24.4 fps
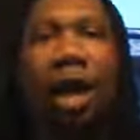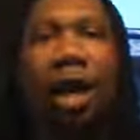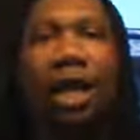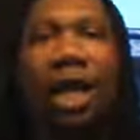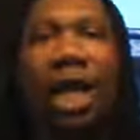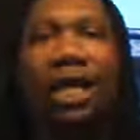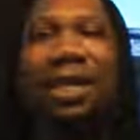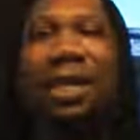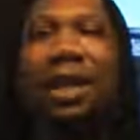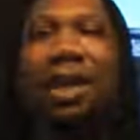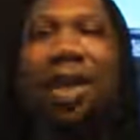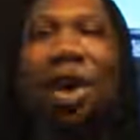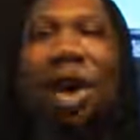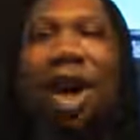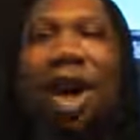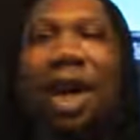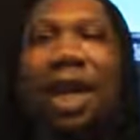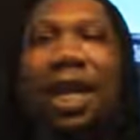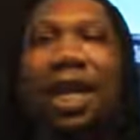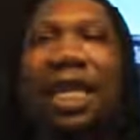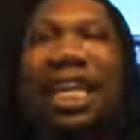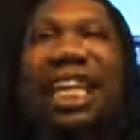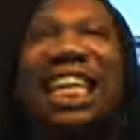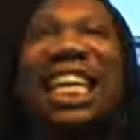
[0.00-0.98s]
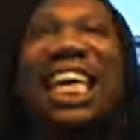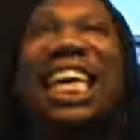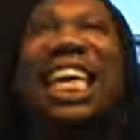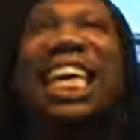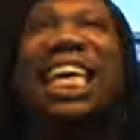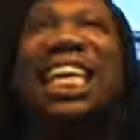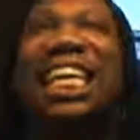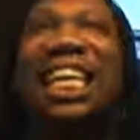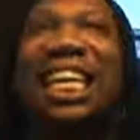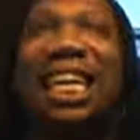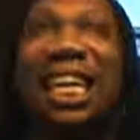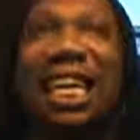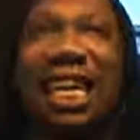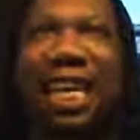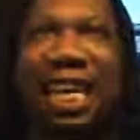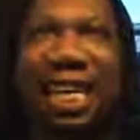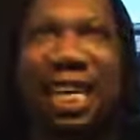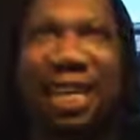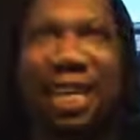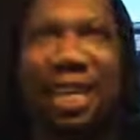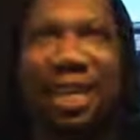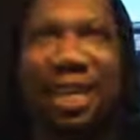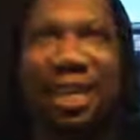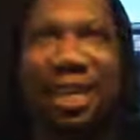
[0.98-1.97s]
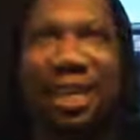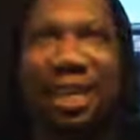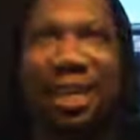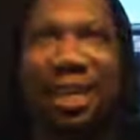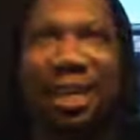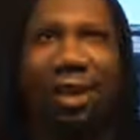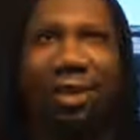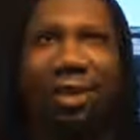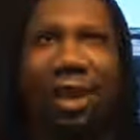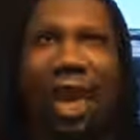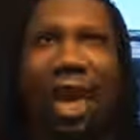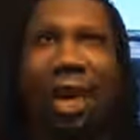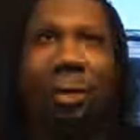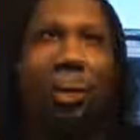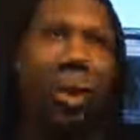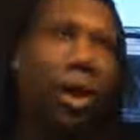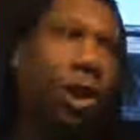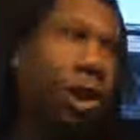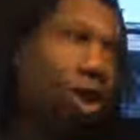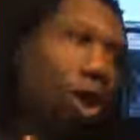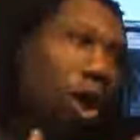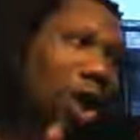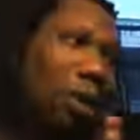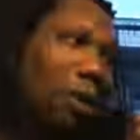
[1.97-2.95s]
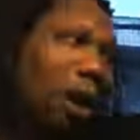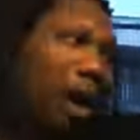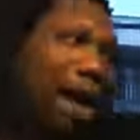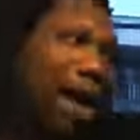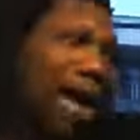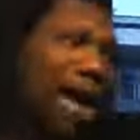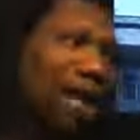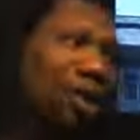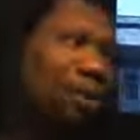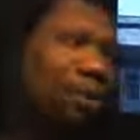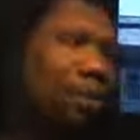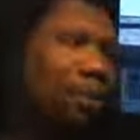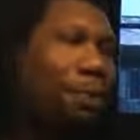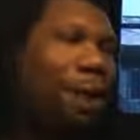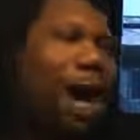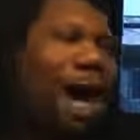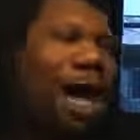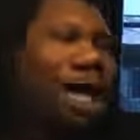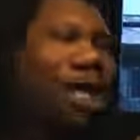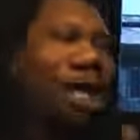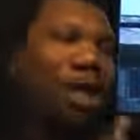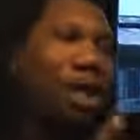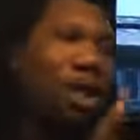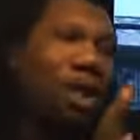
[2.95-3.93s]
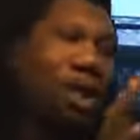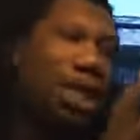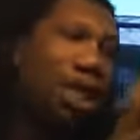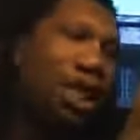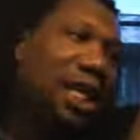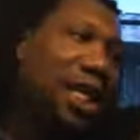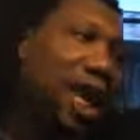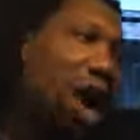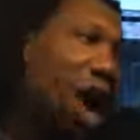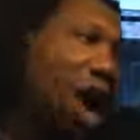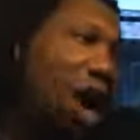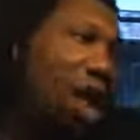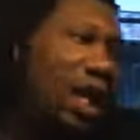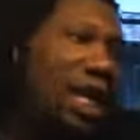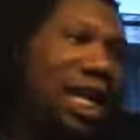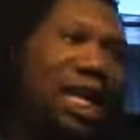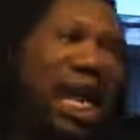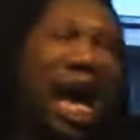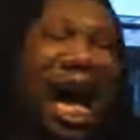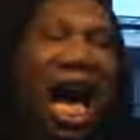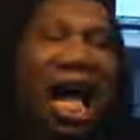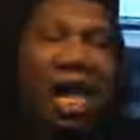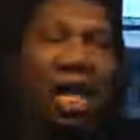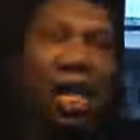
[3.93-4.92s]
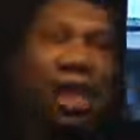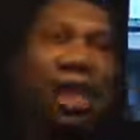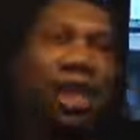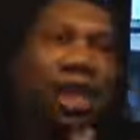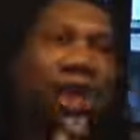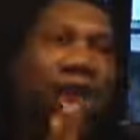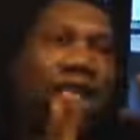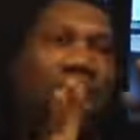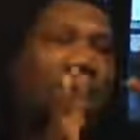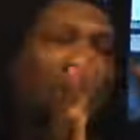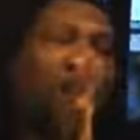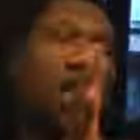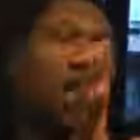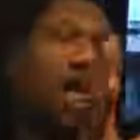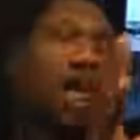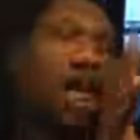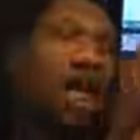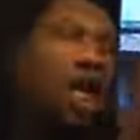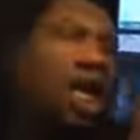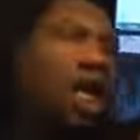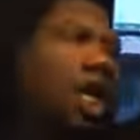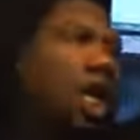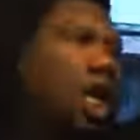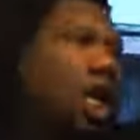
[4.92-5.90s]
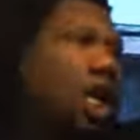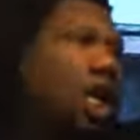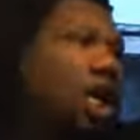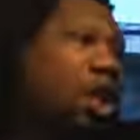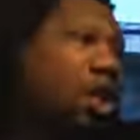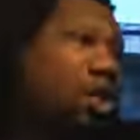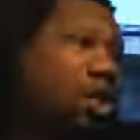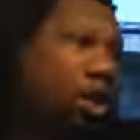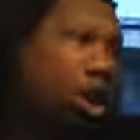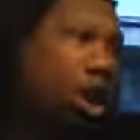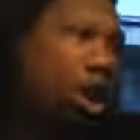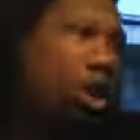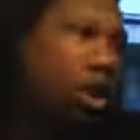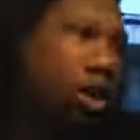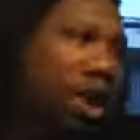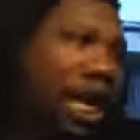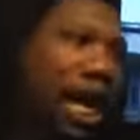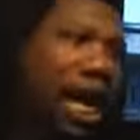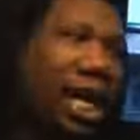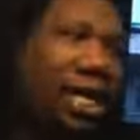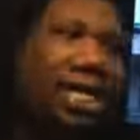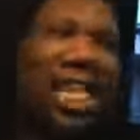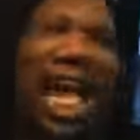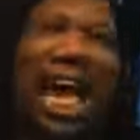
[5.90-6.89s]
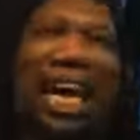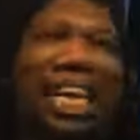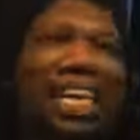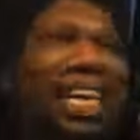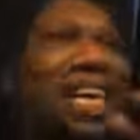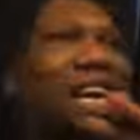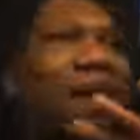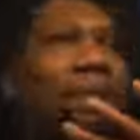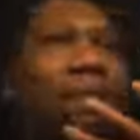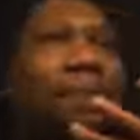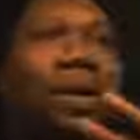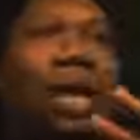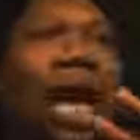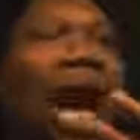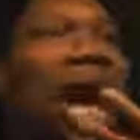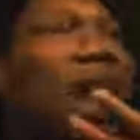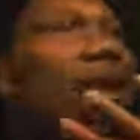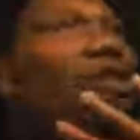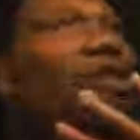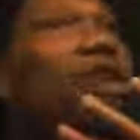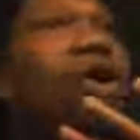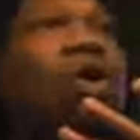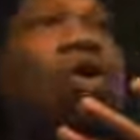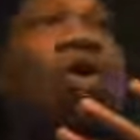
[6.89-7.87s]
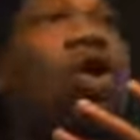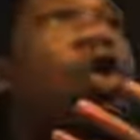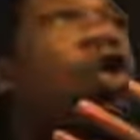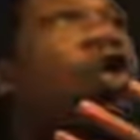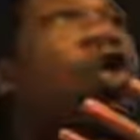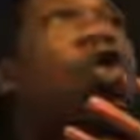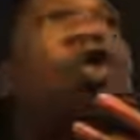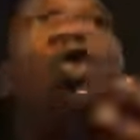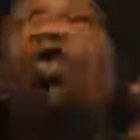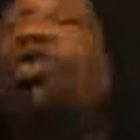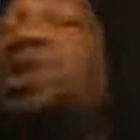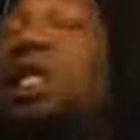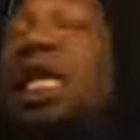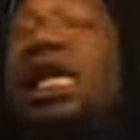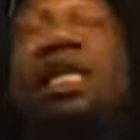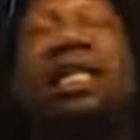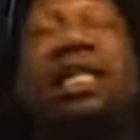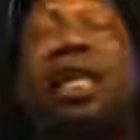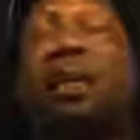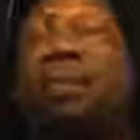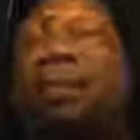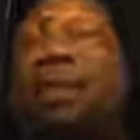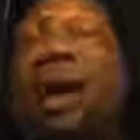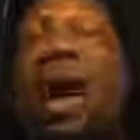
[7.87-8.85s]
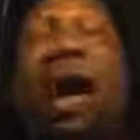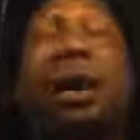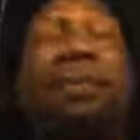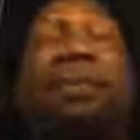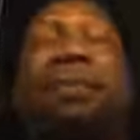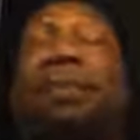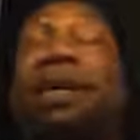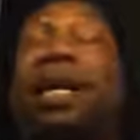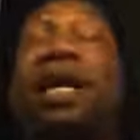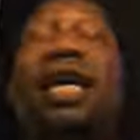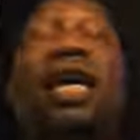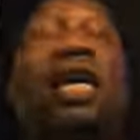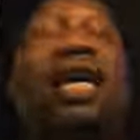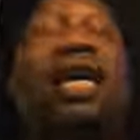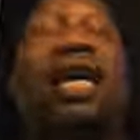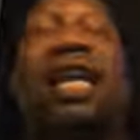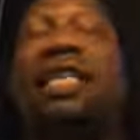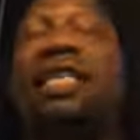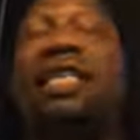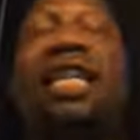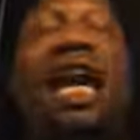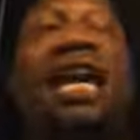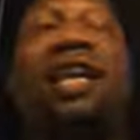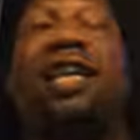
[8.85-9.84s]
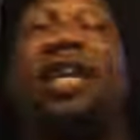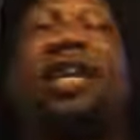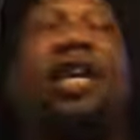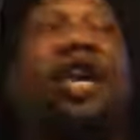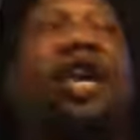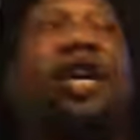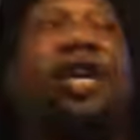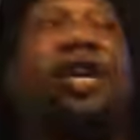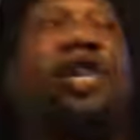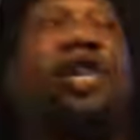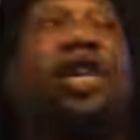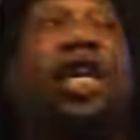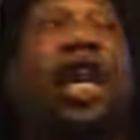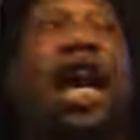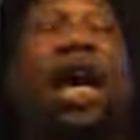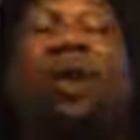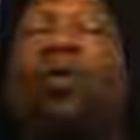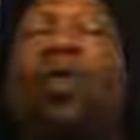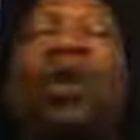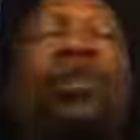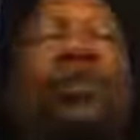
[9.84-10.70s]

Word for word: let's talk legally. Okay, we talked about anthropology, archaeology, Okay, that can't be. I don't know who thinks hip hop is not a culture, and